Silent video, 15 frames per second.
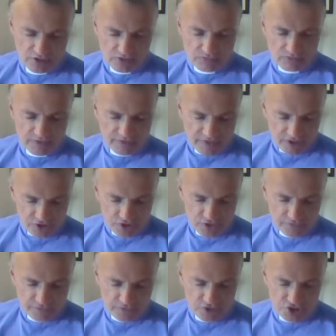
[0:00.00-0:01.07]
We thank you
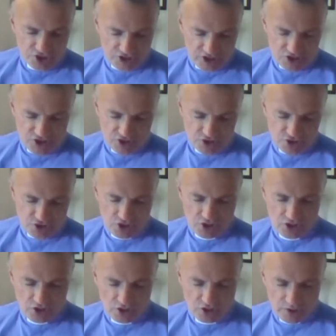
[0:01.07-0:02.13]
for Jesus,
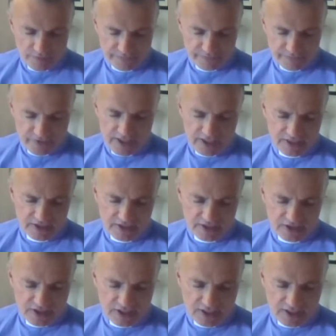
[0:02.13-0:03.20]
our friend
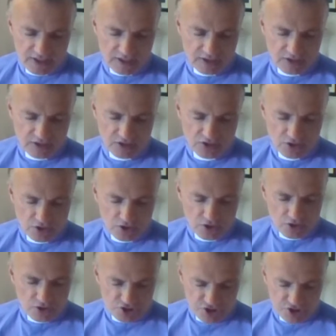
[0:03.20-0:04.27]
and King,
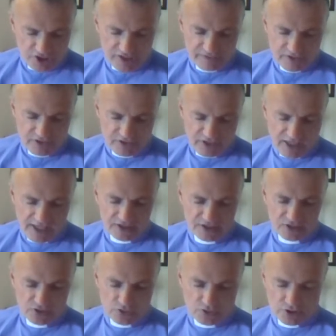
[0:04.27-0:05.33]
our Saviour
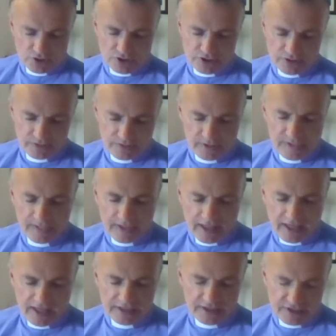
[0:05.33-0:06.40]
and Lord.
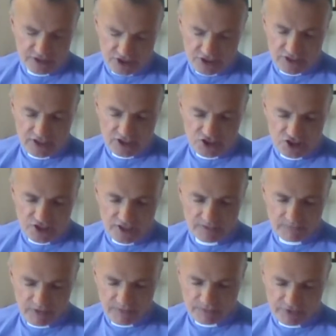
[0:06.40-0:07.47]
And it's in his name
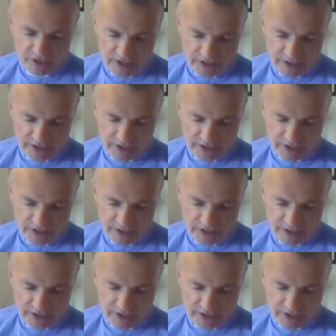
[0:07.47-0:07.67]
we pray.